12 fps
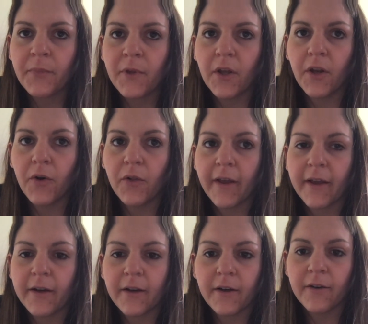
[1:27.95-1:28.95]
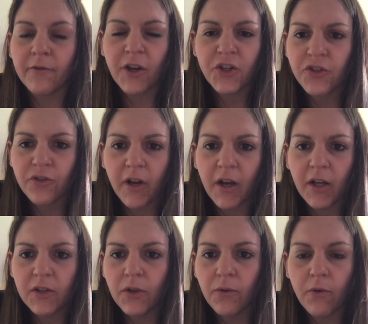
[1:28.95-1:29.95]
you know, like a
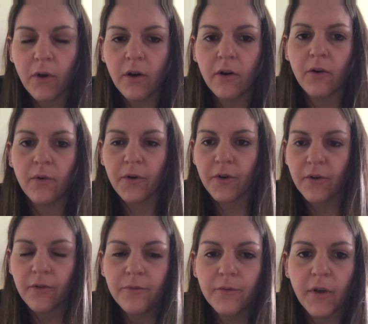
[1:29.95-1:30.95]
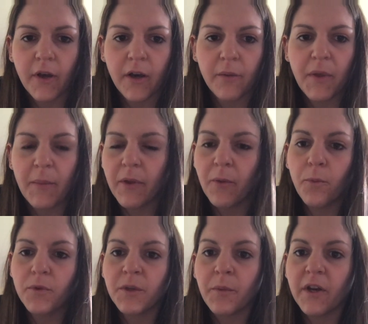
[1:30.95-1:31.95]
restaurant logo or uh, maybe
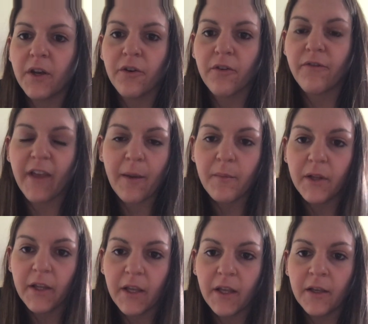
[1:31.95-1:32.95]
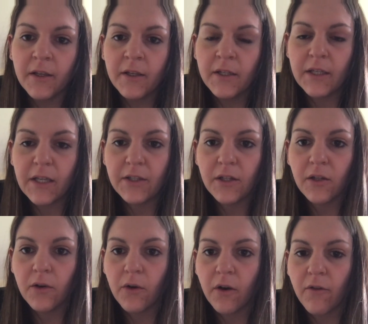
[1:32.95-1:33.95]
someone in your family needs a
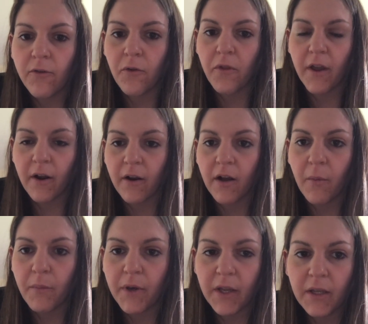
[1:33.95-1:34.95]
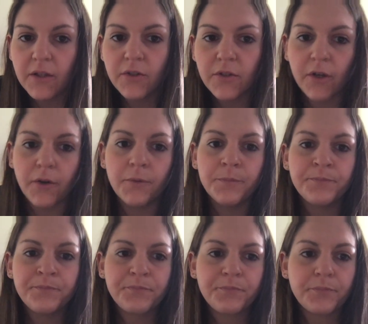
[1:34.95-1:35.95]
logo for their company. So,
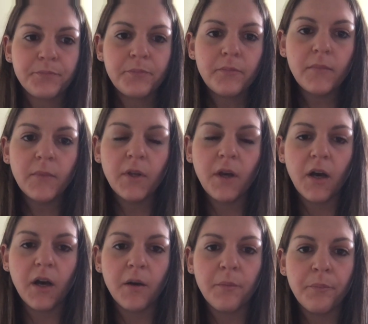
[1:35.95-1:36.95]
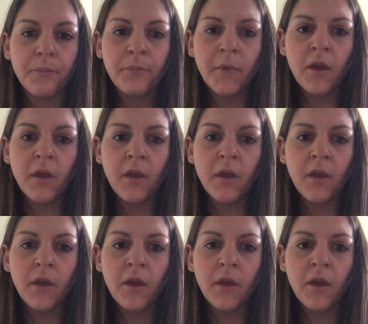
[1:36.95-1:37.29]
um,